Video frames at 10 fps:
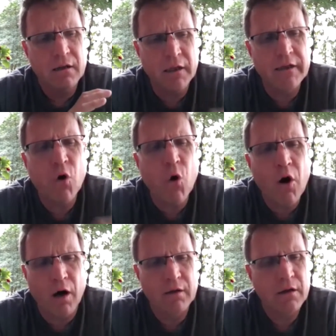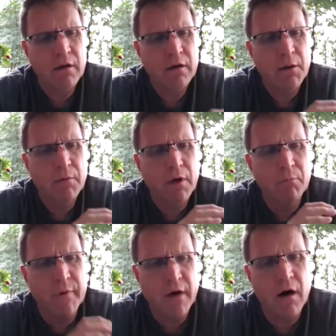live on
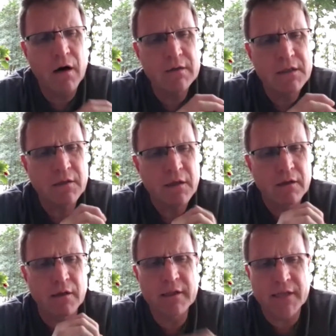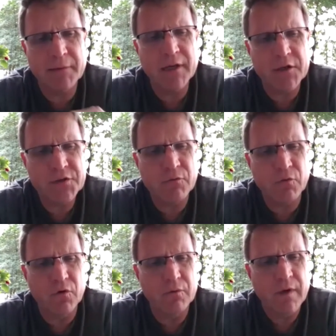beyond the examination
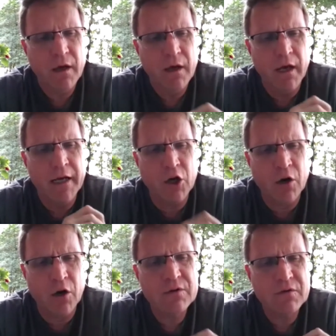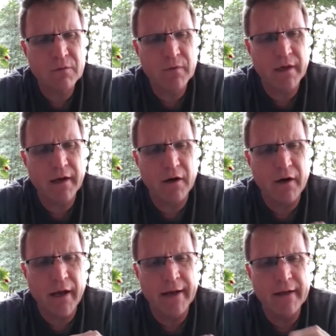room. It goes from
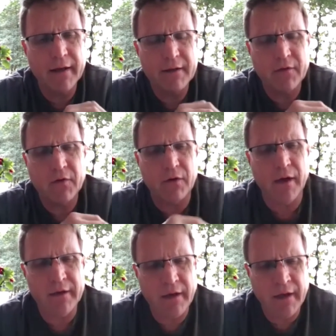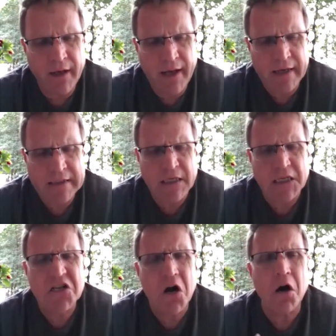there and it it, it has an
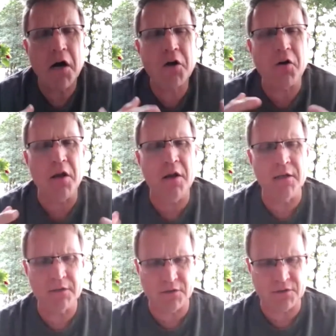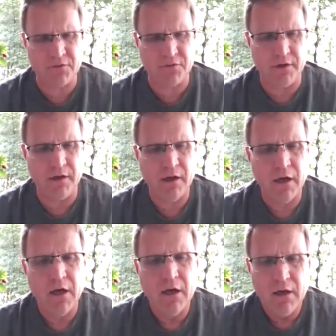entire industry
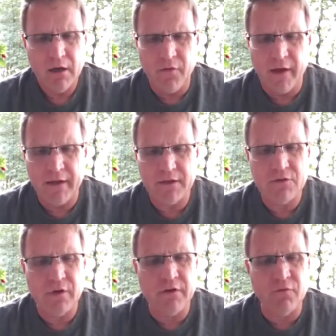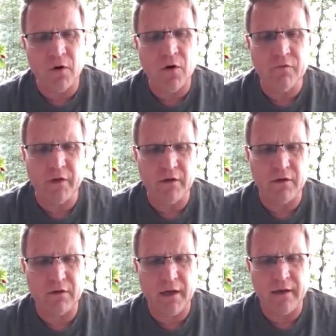that is evolved and,
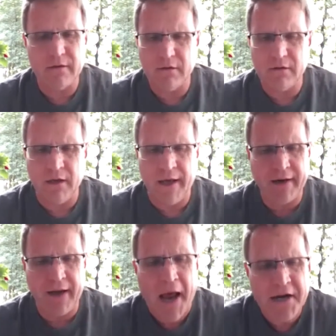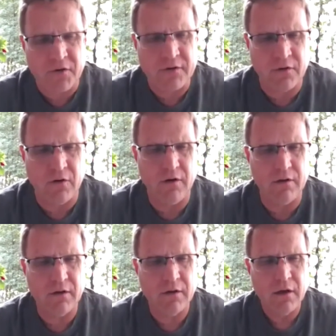and, and anchored
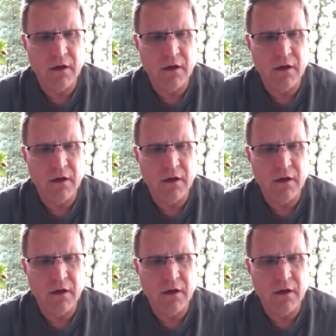on